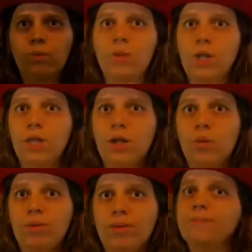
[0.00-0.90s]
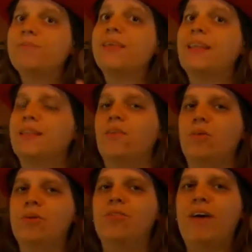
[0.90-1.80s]
Little Women. Little
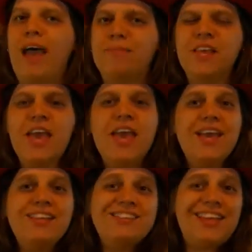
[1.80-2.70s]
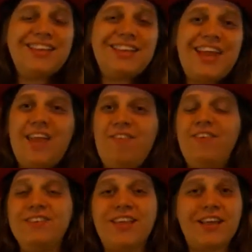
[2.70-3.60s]
Women vibes. It's again, it
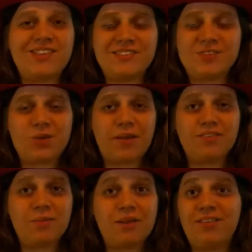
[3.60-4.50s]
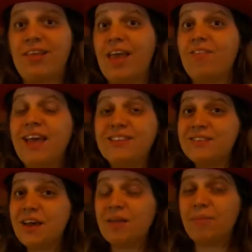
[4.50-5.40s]
feels like it's the story of somebody's life. That's
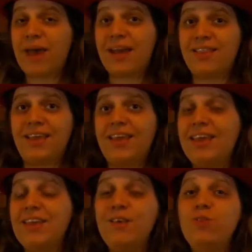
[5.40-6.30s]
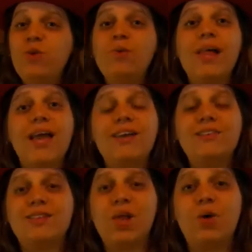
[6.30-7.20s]
not a bad thing. If you like
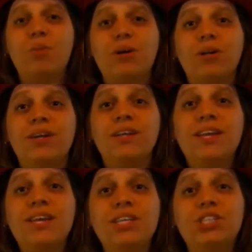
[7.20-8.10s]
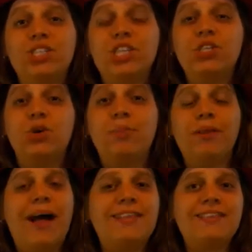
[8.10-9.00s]
slow burn, gentle
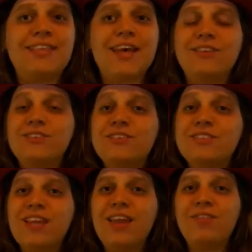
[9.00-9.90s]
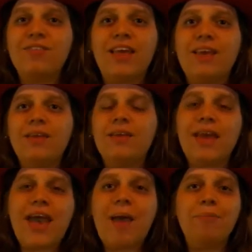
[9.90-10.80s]
plots that are just kind of like a
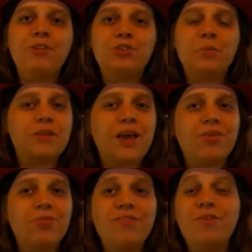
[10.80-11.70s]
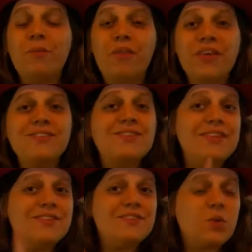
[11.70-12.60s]
happy trip down a river, well, this
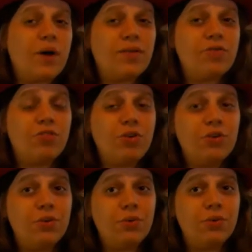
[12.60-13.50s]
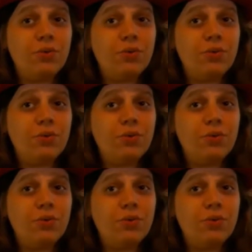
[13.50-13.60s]
is the one for you.